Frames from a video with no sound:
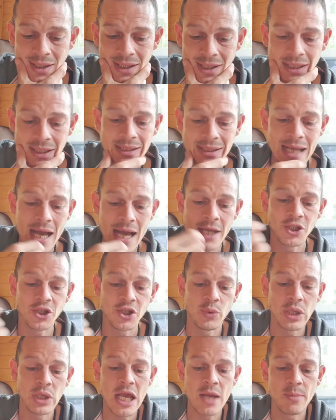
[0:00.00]
are designed
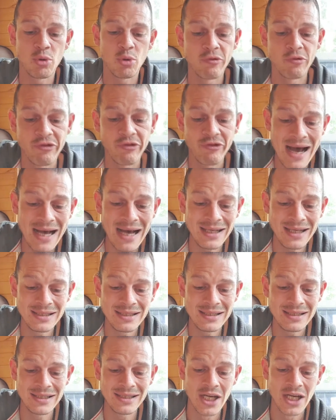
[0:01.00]
to enable
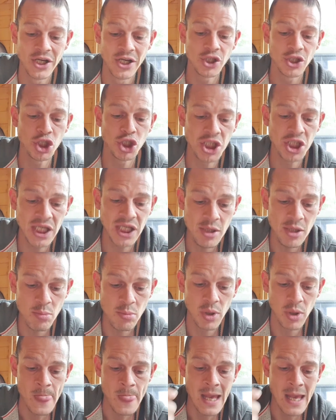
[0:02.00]
fast, cheap,
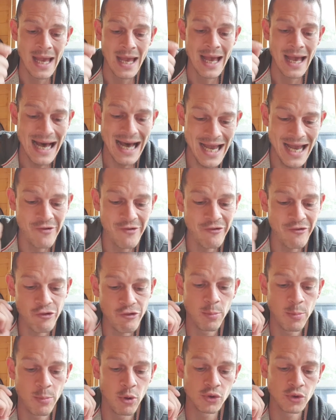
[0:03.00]
high
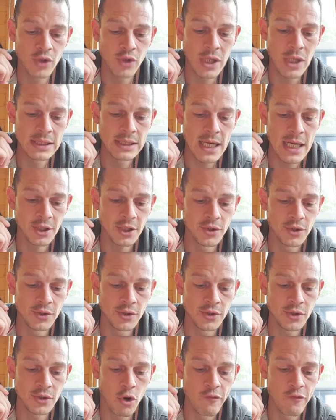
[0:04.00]
throughput
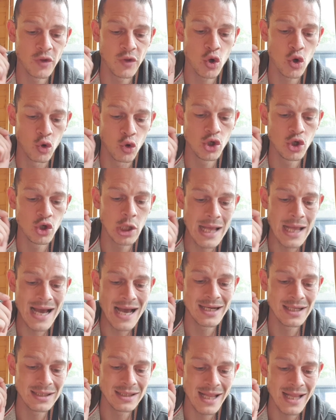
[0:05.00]
transactions over the
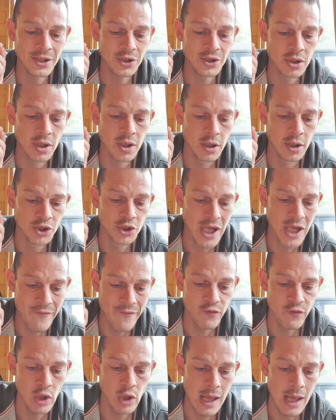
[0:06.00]
underlying ledger,
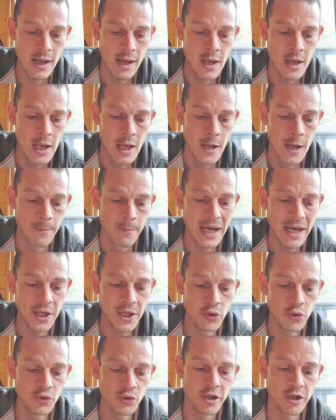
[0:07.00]
generally by
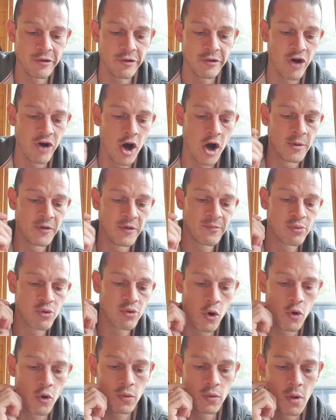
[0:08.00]
using a form of
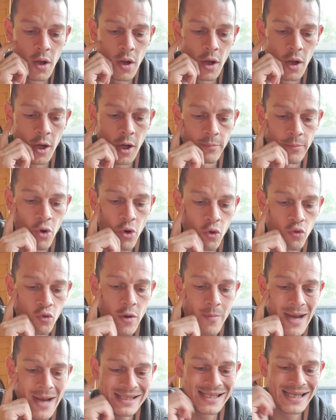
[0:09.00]
pro
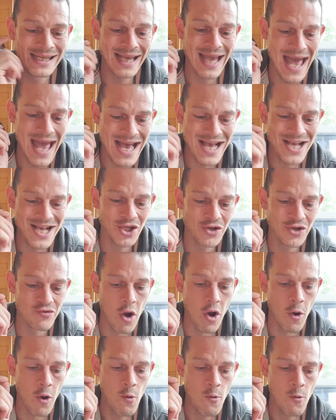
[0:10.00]
programmatic
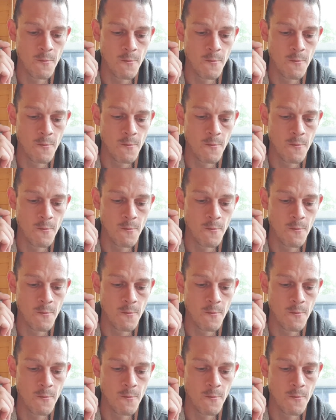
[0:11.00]
escrow